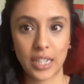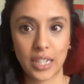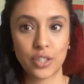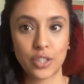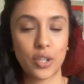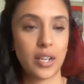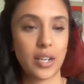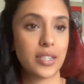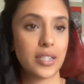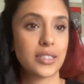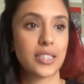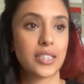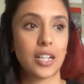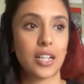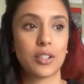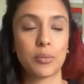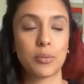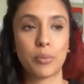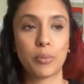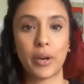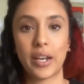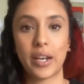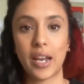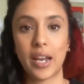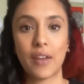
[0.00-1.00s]
I try to
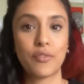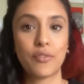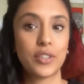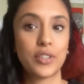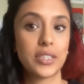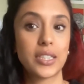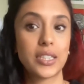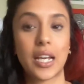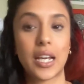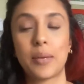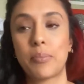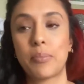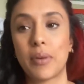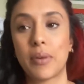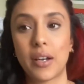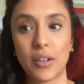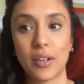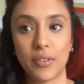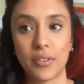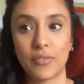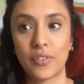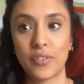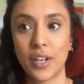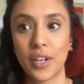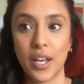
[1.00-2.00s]
celebrate every type
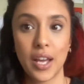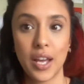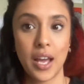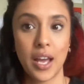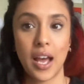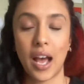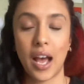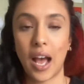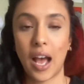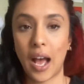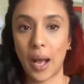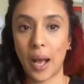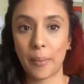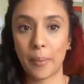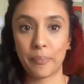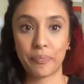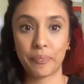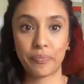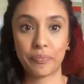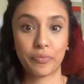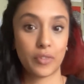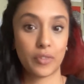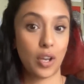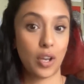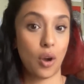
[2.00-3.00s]
of
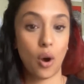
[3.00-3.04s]
um,